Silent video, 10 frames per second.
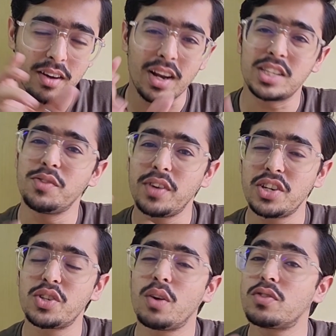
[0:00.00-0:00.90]

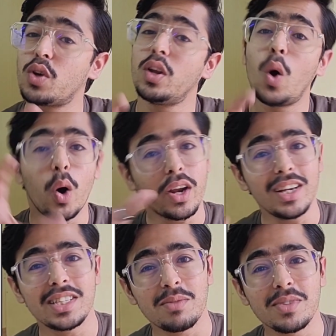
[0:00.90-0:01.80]
classification of soil
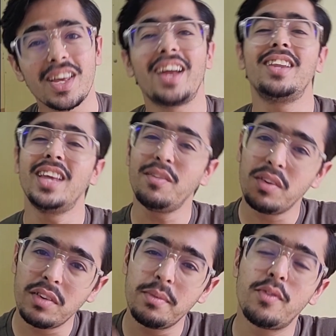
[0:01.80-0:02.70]
organisms, and then we
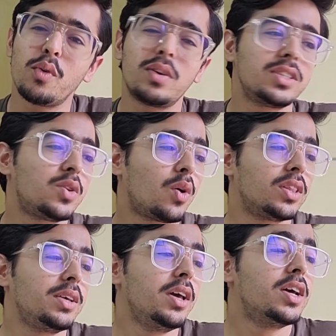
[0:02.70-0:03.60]
will be focused on
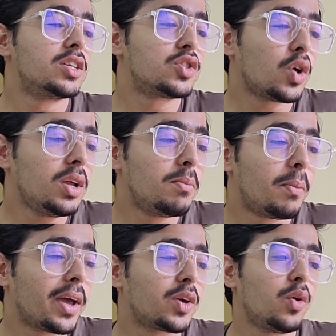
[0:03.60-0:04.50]
the soil
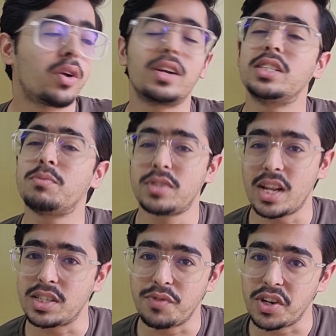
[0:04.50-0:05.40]
microorganisms
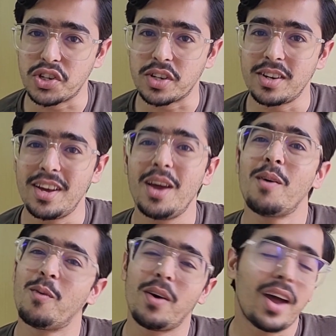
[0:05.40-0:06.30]
classification.
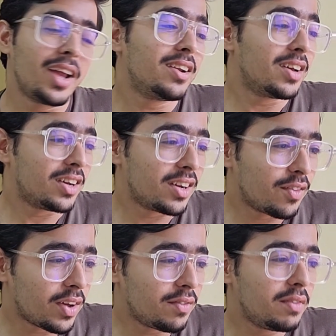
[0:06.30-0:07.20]
And
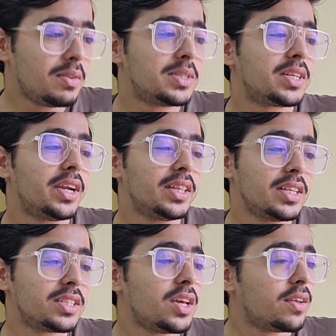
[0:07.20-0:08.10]
when we will be studying
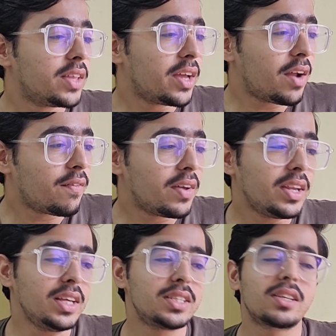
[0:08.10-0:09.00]
this, there are
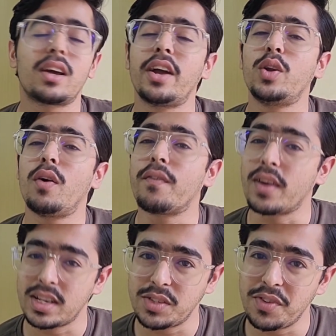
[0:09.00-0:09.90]
various kind of
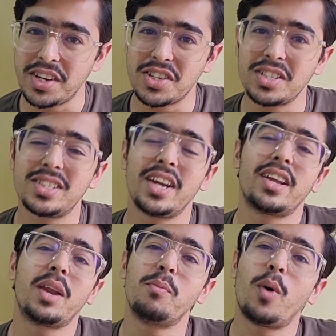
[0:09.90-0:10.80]
classifications that
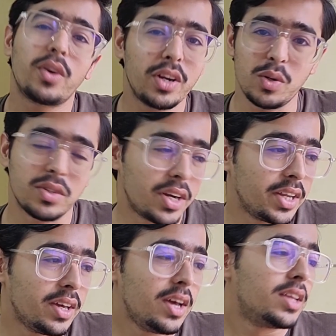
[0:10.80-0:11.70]
are important to study.
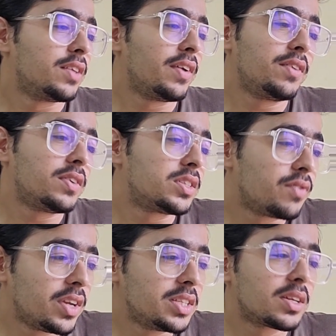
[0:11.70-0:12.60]
The very first
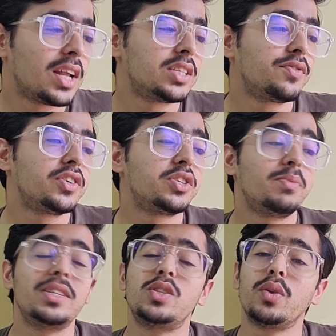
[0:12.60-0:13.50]
one is classification
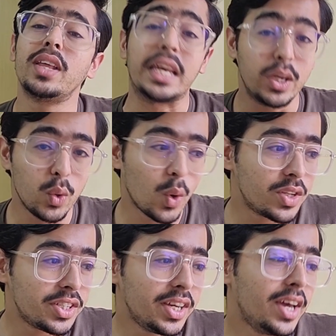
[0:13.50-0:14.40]
based on the
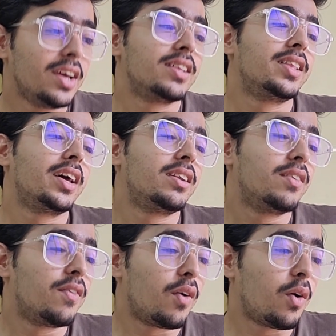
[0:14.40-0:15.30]
ecology,
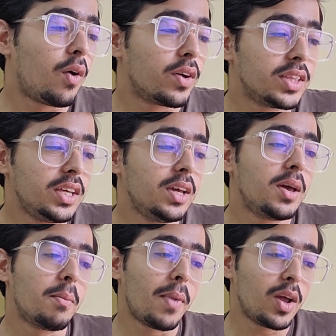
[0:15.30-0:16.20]
then on the
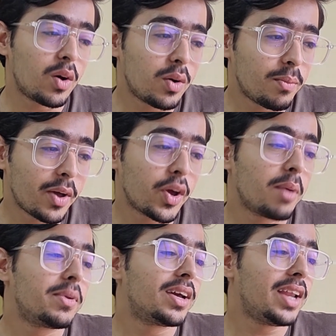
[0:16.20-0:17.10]

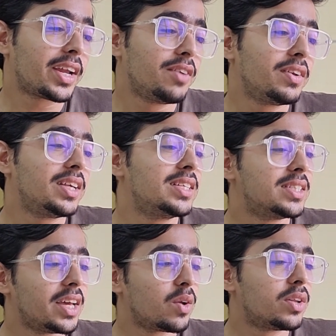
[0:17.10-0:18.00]
biochemical activities,
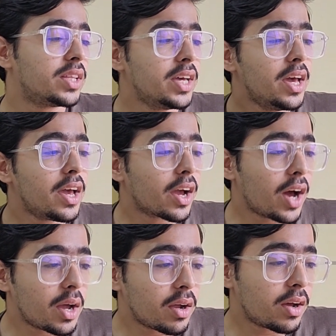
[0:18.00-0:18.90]
then on the
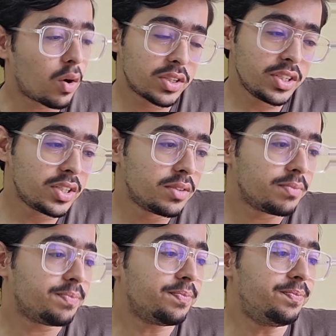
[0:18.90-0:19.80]

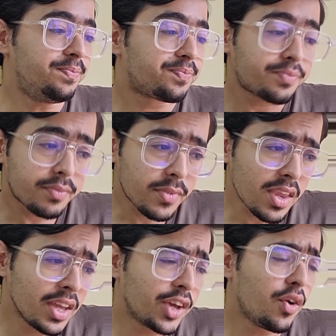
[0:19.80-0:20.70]
oxygen
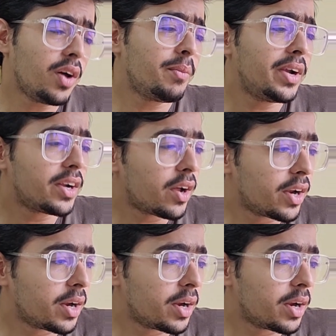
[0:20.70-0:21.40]
requirement,